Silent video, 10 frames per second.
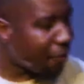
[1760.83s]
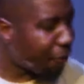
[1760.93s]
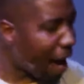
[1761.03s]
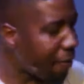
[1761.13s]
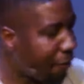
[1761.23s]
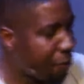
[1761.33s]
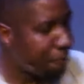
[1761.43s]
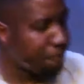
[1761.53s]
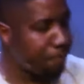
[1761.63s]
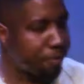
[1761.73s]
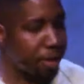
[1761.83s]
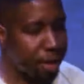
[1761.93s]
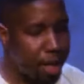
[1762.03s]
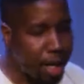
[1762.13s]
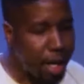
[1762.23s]
faithful
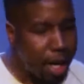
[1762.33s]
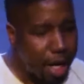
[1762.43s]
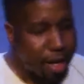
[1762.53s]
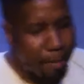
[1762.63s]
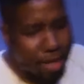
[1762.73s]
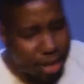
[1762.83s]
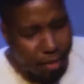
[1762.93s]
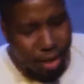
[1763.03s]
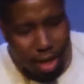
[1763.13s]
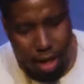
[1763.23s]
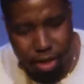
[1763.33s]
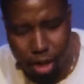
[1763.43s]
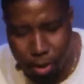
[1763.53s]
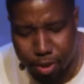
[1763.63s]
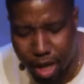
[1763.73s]
in the midst of it. Now here's
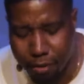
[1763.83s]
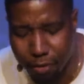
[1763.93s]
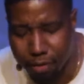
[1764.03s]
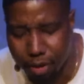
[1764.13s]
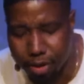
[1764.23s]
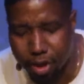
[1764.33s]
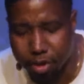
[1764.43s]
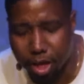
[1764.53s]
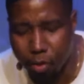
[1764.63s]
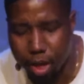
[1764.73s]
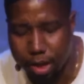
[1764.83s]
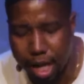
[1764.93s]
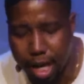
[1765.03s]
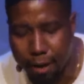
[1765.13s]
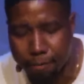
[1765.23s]
Job suffering, verse 13. One
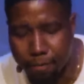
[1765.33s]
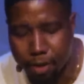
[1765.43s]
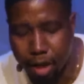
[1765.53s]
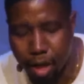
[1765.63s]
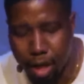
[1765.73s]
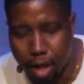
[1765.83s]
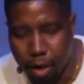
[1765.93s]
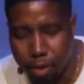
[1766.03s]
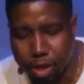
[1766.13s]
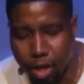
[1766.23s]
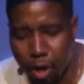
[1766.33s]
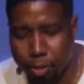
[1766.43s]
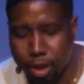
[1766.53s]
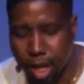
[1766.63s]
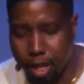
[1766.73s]
day, when
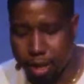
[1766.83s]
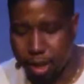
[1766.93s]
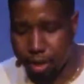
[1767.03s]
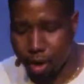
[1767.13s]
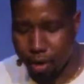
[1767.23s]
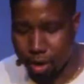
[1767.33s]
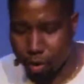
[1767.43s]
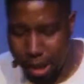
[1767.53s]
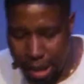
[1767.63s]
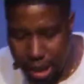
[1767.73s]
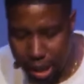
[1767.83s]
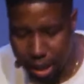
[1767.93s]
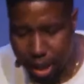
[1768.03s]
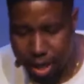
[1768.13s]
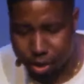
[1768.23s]
Job's sons and daughters were
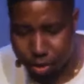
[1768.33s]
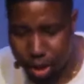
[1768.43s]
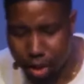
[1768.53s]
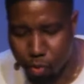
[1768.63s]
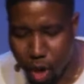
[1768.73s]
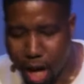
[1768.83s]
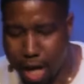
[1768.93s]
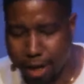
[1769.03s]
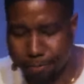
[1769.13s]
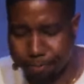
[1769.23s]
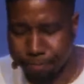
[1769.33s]
eating and drinking wine